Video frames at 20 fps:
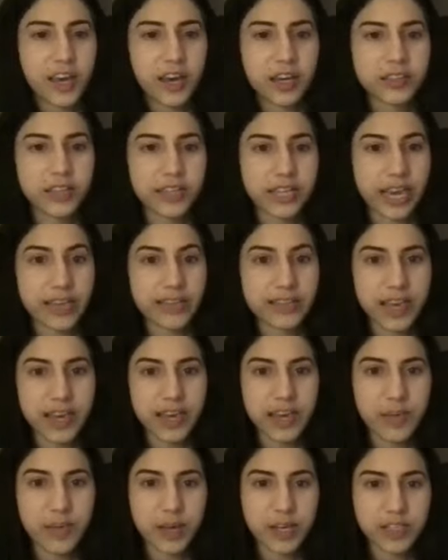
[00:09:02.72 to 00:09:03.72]
like as
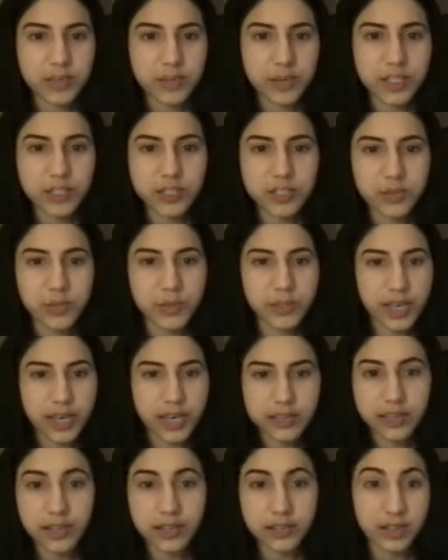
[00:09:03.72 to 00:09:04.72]
AMS majors, we
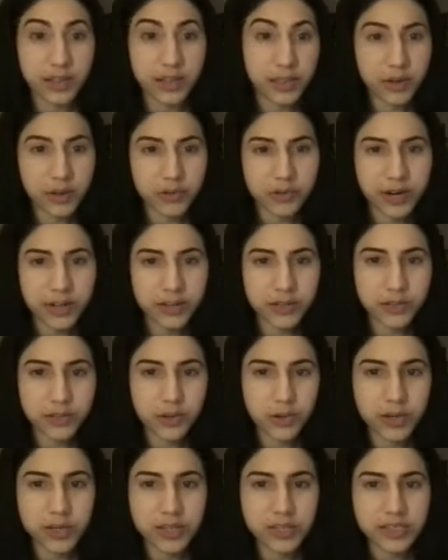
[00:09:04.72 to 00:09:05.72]
take a lot of like theoretical
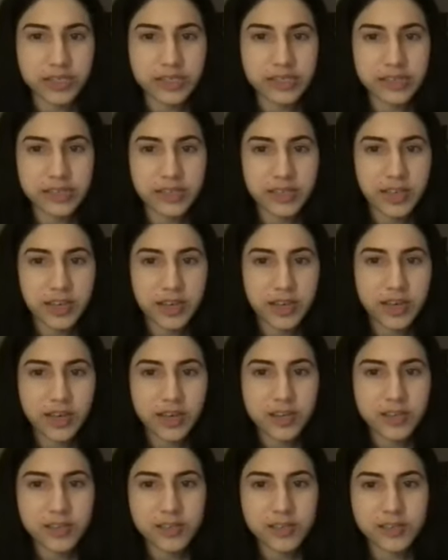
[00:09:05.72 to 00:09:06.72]
courses.
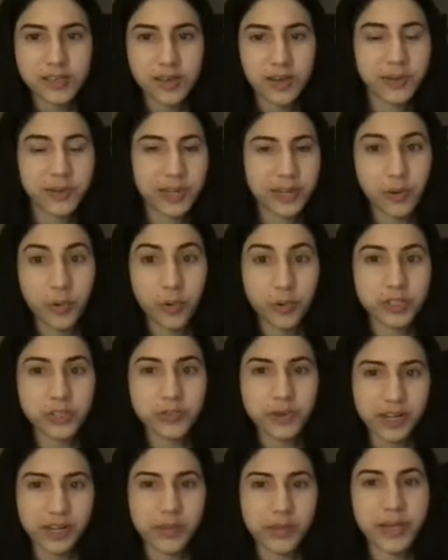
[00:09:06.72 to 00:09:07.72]
So like, what would
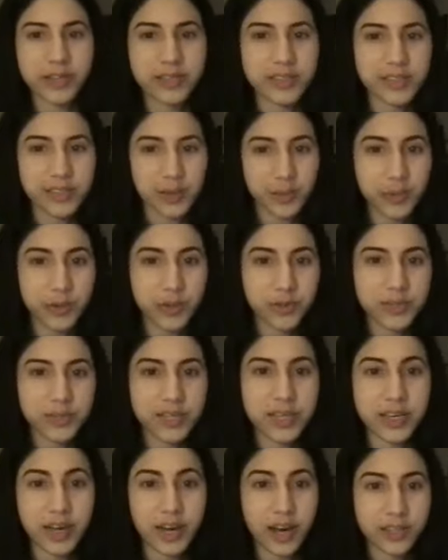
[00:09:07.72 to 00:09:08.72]
you recommend to someone who's
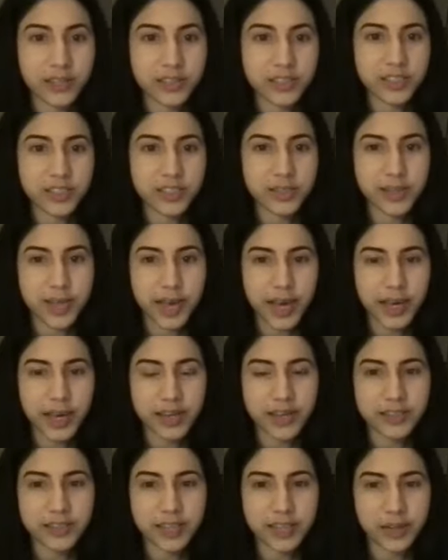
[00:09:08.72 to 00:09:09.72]
in college
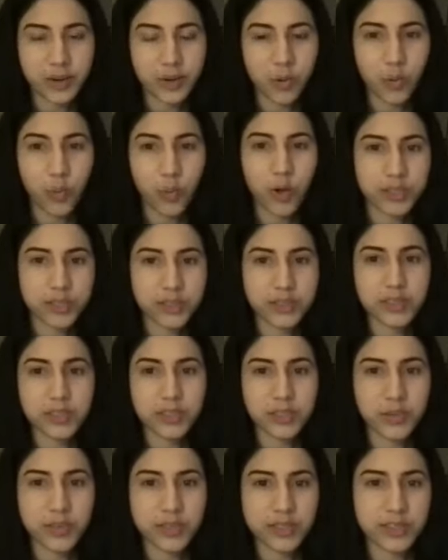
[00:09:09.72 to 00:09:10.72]
that like wants to
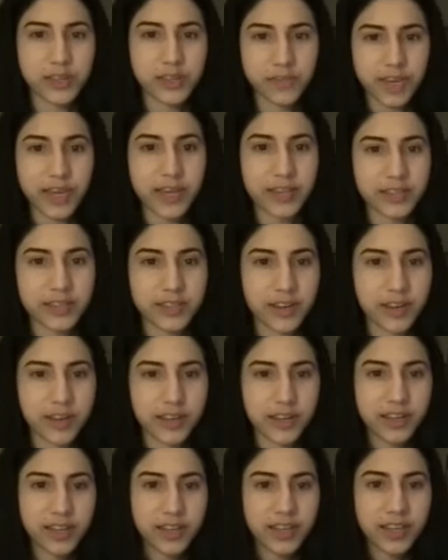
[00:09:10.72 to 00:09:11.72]
do this stuff hands on?